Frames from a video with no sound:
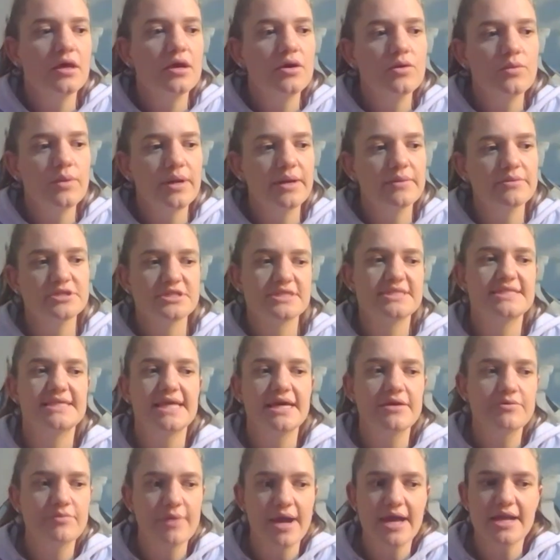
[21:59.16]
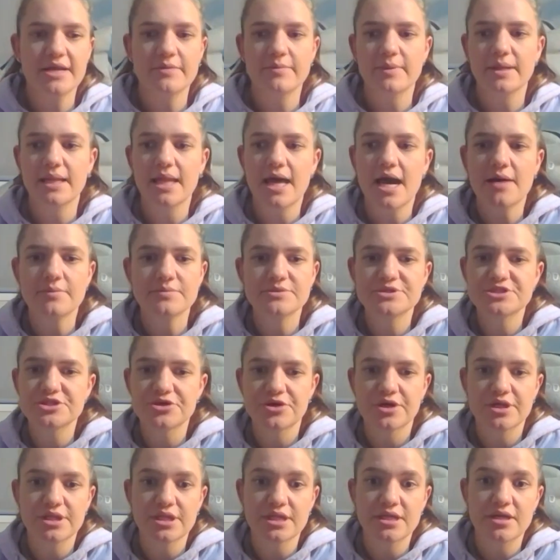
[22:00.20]
we would just set random alarms
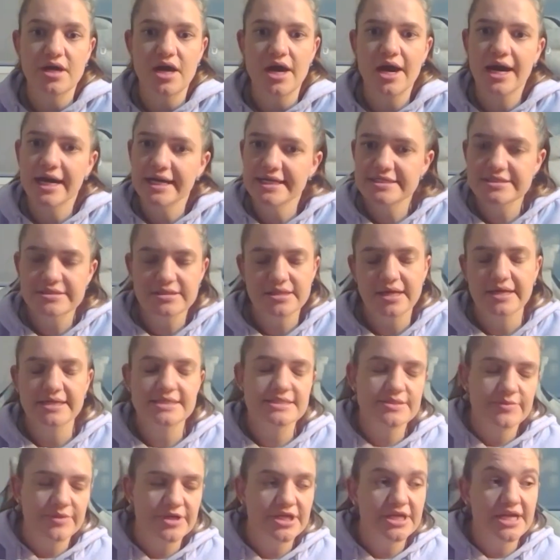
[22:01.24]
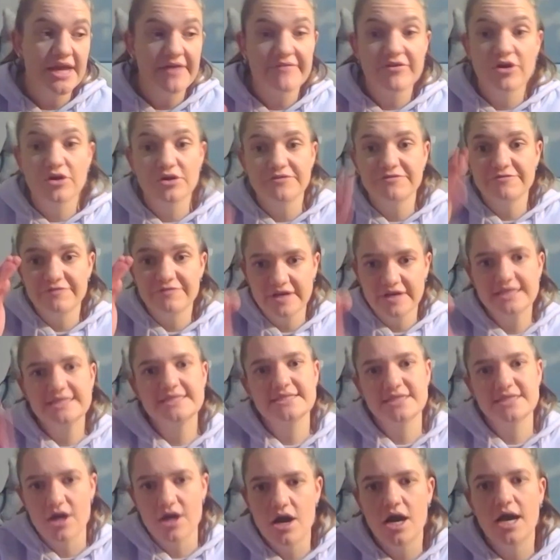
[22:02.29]
during the night. Like, so we didn't have it on a
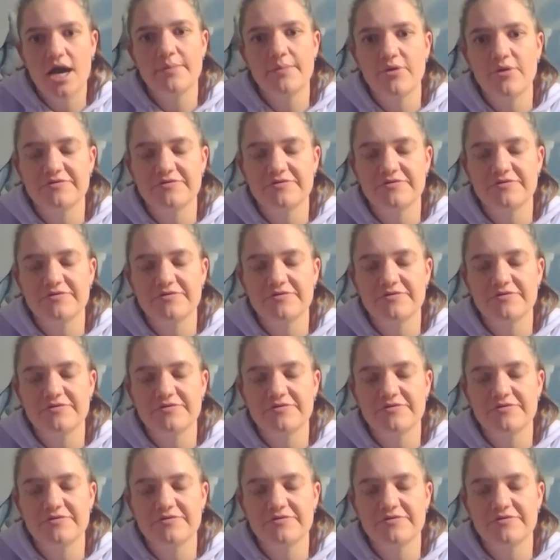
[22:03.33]
fixed time,